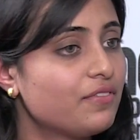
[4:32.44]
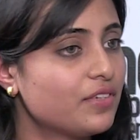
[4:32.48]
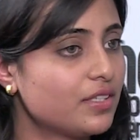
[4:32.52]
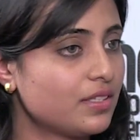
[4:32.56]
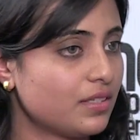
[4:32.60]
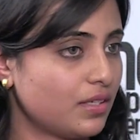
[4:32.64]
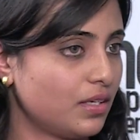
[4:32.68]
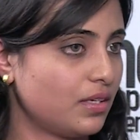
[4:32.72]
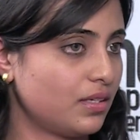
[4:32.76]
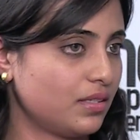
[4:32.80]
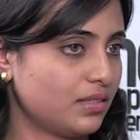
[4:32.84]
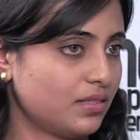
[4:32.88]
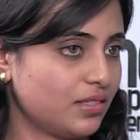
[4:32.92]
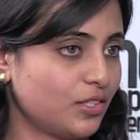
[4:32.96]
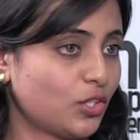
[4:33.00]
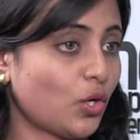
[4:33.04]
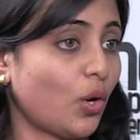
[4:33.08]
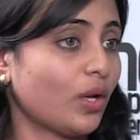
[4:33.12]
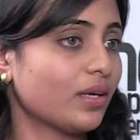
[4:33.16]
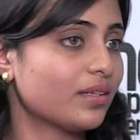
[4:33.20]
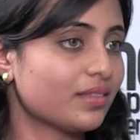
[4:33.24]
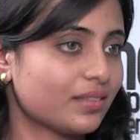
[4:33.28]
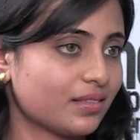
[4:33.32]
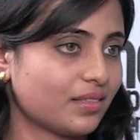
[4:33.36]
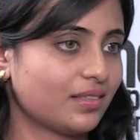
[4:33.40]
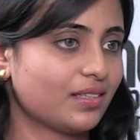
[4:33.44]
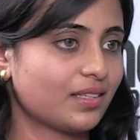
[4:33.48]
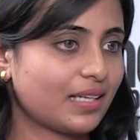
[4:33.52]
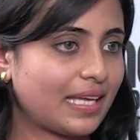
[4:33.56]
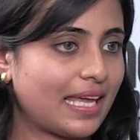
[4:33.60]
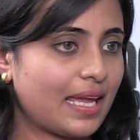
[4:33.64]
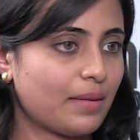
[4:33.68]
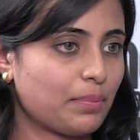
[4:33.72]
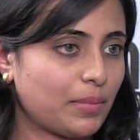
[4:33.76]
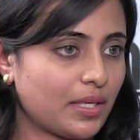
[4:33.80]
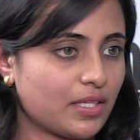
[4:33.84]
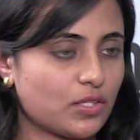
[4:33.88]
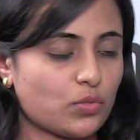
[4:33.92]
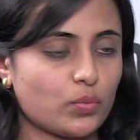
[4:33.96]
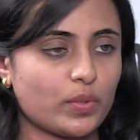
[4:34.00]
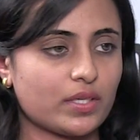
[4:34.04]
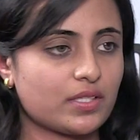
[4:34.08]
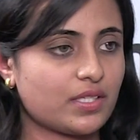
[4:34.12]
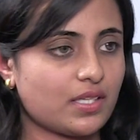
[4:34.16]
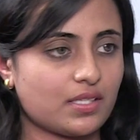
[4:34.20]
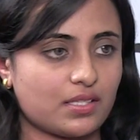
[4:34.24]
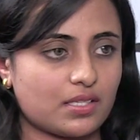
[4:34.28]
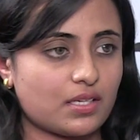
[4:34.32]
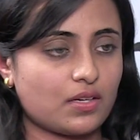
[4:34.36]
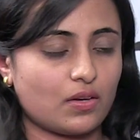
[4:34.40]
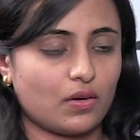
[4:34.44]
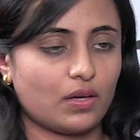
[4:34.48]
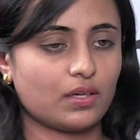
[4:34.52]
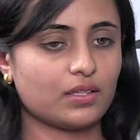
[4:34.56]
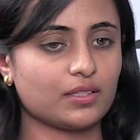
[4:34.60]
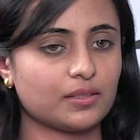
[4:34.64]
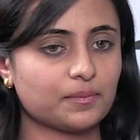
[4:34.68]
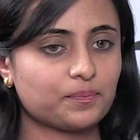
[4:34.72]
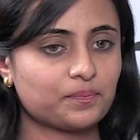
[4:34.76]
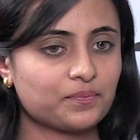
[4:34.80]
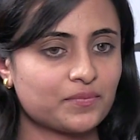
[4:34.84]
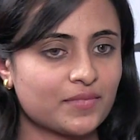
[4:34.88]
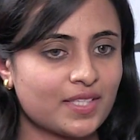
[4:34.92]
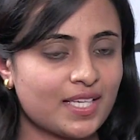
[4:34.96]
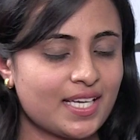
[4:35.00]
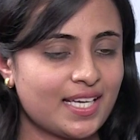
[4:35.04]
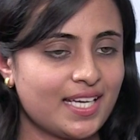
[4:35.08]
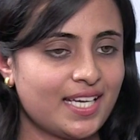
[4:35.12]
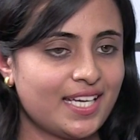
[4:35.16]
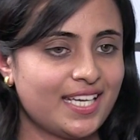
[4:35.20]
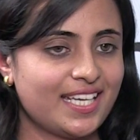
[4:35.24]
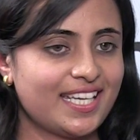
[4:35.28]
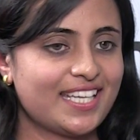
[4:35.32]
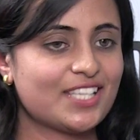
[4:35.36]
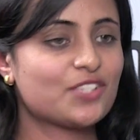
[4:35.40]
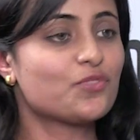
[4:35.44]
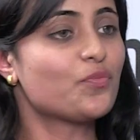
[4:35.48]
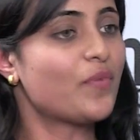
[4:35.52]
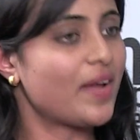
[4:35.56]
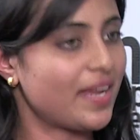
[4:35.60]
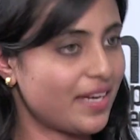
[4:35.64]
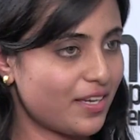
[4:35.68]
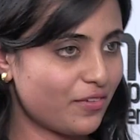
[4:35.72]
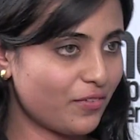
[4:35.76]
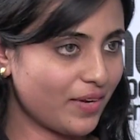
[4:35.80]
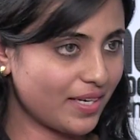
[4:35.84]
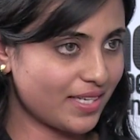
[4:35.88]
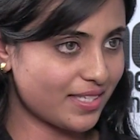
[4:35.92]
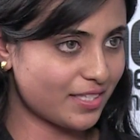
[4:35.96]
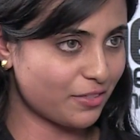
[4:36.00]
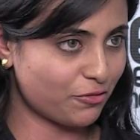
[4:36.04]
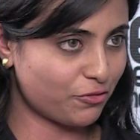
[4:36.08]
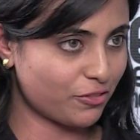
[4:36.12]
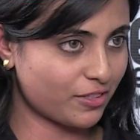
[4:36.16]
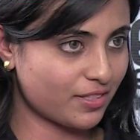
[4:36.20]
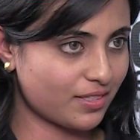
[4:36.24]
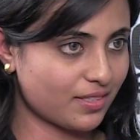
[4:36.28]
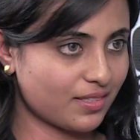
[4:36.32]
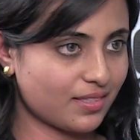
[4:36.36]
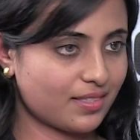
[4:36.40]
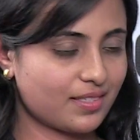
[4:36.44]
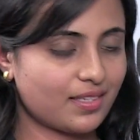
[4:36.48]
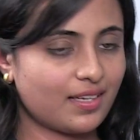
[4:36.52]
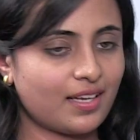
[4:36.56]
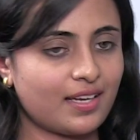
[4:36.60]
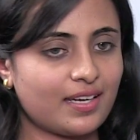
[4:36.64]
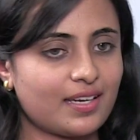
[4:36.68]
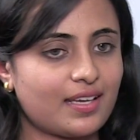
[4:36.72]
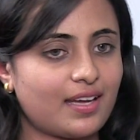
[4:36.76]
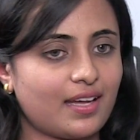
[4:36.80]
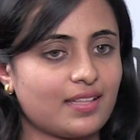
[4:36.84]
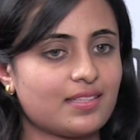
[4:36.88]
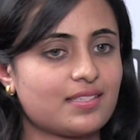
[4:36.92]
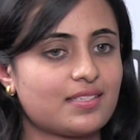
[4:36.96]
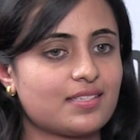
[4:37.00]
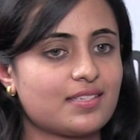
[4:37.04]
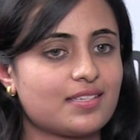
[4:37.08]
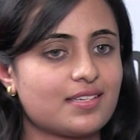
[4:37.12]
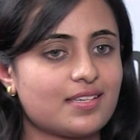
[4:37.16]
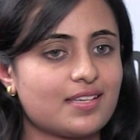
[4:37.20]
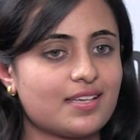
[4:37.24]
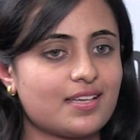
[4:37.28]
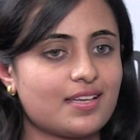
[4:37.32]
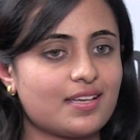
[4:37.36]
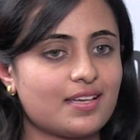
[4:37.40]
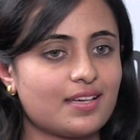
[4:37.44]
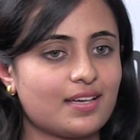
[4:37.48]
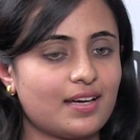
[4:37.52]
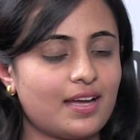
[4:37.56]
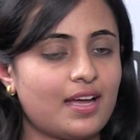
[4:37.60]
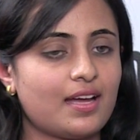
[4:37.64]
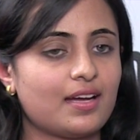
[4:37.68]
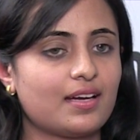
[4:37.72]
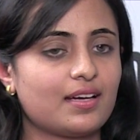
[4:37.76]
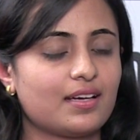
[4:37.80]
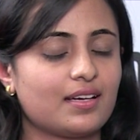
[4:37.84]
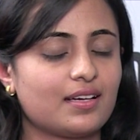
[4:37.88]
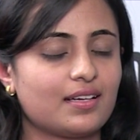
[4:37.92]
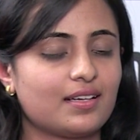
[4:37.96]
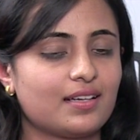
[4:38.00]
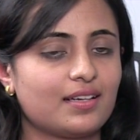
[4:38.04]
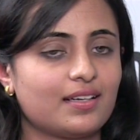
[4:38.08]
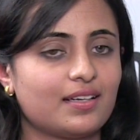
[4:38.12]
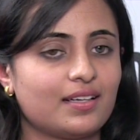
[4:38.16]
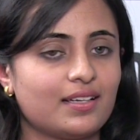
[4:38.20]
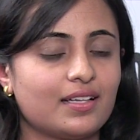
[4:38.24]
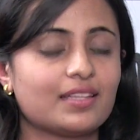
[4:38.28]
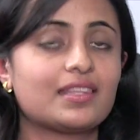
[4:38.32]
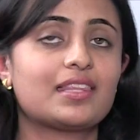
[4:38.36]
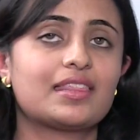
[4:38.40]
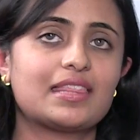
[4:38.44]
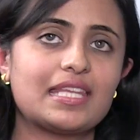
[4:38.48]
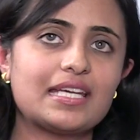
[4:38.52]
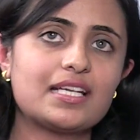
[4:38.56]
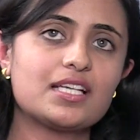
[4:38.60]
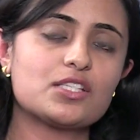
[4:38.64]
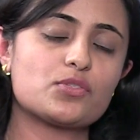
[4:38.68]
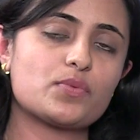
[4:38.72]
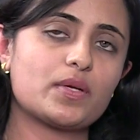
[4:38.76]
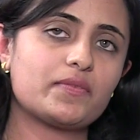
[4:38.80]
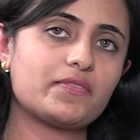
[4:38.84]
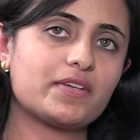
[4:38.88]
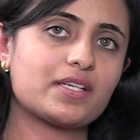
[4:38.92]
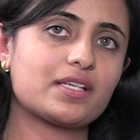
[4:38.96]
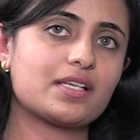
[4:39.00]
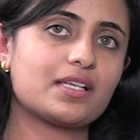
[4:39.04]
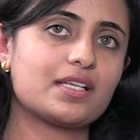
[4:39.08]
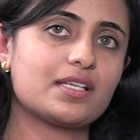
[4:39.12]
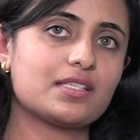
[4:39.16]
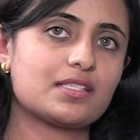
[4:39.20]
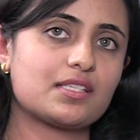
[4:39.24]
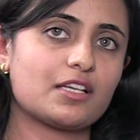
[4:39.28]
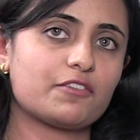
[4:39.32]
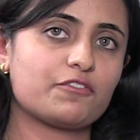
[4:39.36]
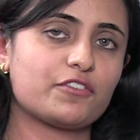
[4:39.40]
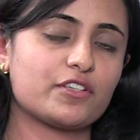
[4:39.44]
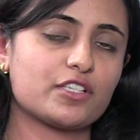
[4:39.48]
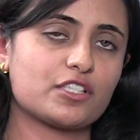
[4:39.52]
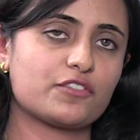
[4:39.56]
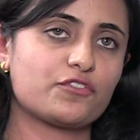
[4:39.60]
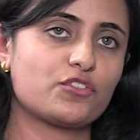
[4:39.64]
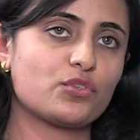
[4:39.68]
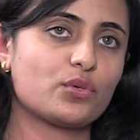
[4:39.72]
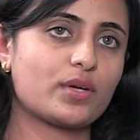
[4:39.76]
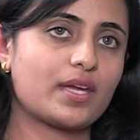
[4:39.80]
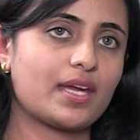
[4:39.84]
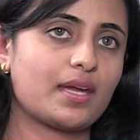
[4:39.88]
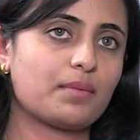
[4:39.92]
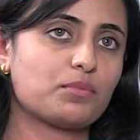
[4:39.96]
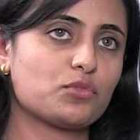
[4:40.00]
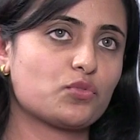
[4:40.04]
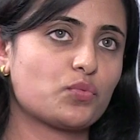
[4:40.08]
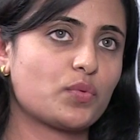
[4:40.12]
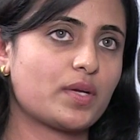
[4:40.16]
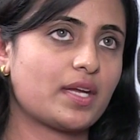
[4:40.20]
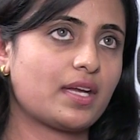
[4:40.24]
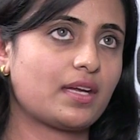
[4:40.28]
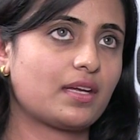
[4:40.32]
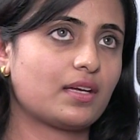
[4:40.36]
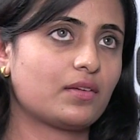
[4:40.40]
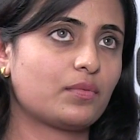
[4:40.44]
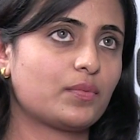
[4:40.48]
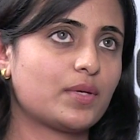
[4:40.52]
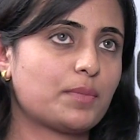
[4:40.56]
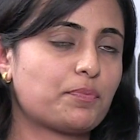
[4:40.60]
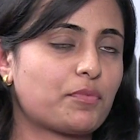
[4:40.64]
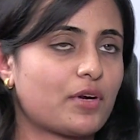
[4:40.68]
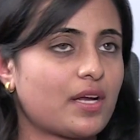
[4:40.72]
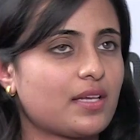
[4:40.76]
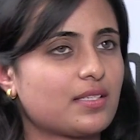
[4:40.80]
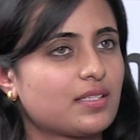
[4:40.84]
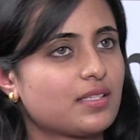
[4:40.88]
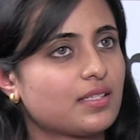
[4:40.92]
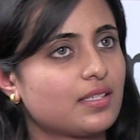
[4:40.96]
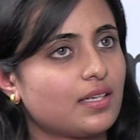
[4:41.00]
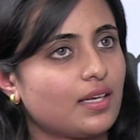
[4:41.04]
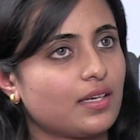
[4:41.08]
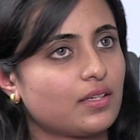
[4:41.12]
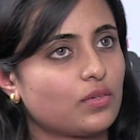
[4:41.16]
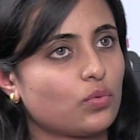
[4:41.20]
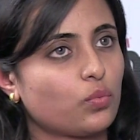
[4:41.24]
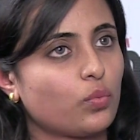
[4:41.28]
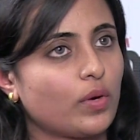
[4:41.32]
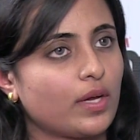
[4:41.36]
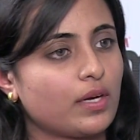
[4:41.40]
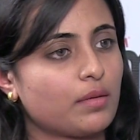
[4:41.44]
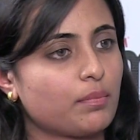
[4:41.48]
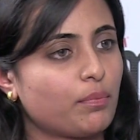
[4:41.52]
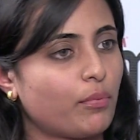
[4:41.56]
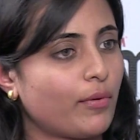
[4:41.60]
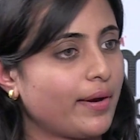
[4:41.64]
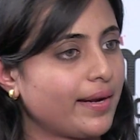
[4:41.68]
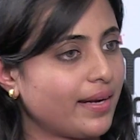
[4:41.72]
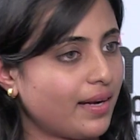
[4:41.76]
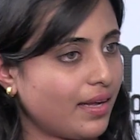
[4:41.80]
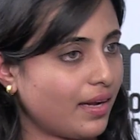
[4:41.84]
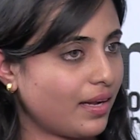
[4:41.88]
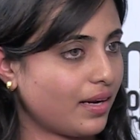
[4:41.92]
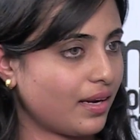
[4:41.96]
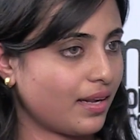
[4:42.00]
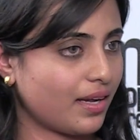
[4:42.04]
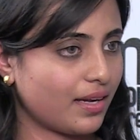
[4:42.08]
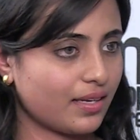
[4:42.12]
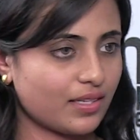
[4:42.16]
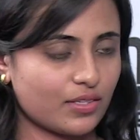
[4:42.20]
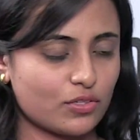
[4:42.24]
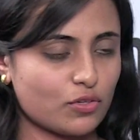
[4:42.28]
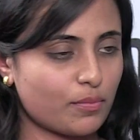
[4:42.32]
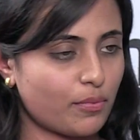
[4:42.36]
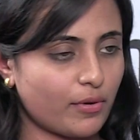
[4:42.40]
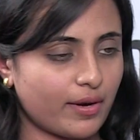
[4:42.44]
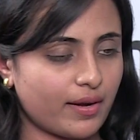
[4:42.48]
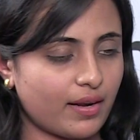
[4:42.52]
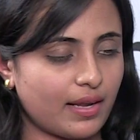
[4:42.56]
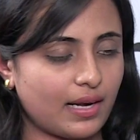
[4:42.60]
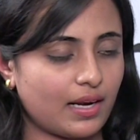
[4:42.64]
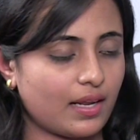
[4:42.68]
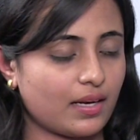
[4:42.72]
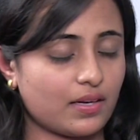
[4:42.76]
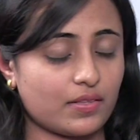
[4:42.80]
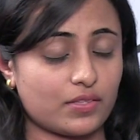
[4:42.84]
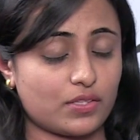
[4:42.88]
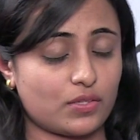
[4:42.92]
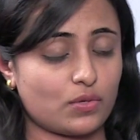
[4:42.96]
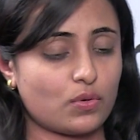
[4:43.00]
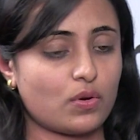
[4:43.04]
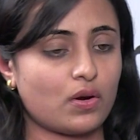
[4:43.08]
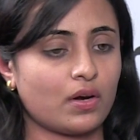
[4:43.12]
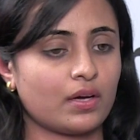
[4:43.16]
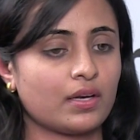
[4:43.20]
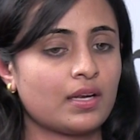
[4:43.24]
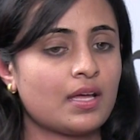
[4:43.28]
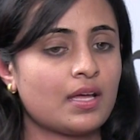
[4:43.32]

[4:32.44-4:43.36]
a game that's worth just $1, is very, very difficult. And considering, the thing is, when we released our first few games, we priced it at 1.99, 2.99, and so on.